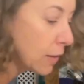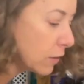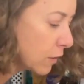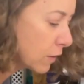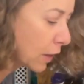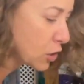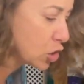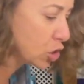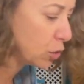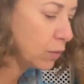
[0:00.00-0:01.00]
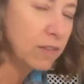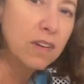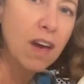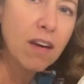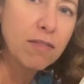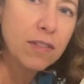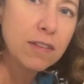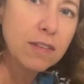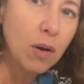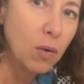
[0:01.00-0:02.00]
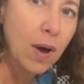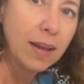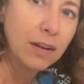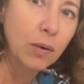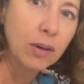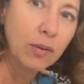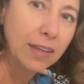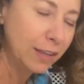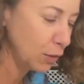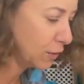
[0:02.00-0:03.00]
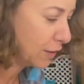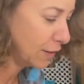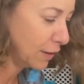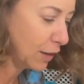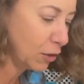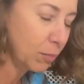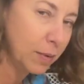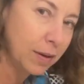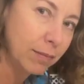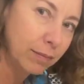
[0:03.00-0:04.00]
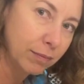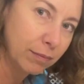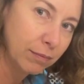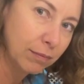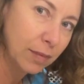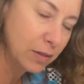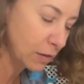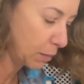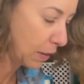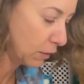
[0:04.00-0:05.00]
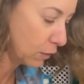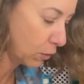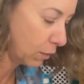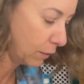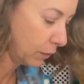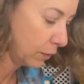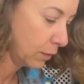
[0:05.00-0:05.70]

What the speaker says: This is like shoe stuff. So I know he'll use this in here, but that's a pencil.